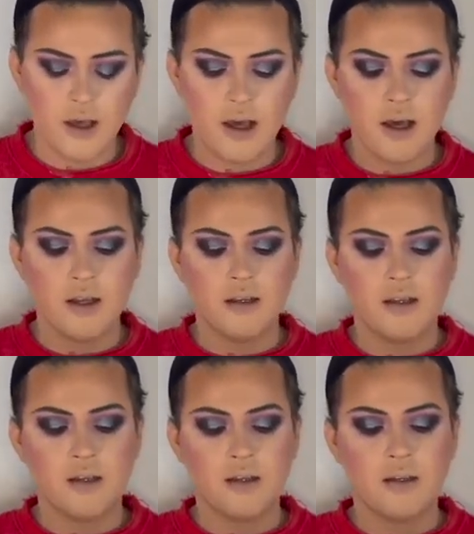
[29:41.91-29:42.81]
add
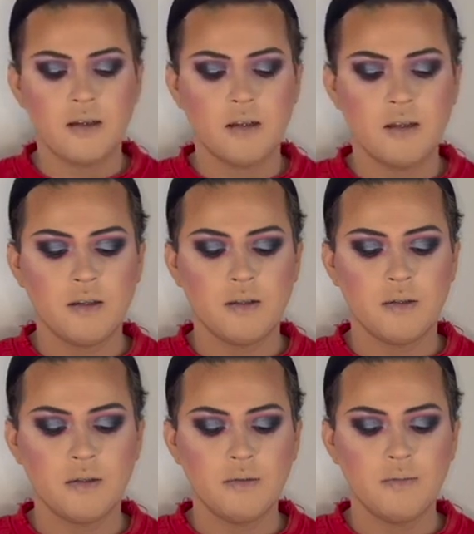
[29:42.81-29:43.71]
the
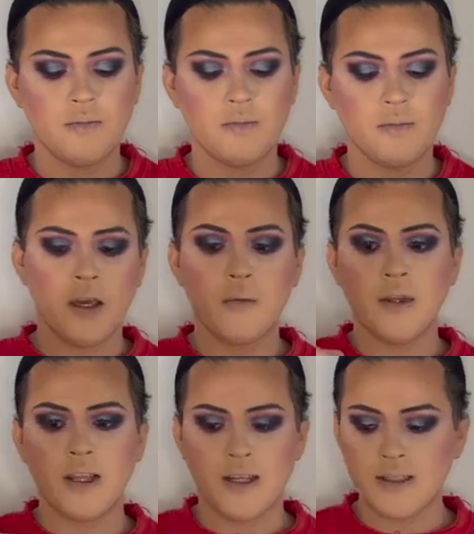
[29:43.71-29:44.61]
glue and we
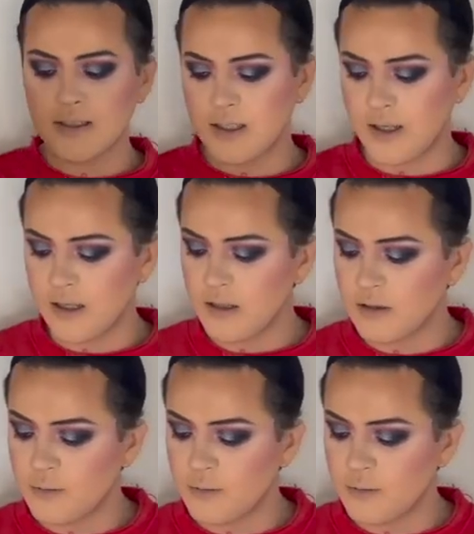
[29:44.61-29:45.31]
let it sit.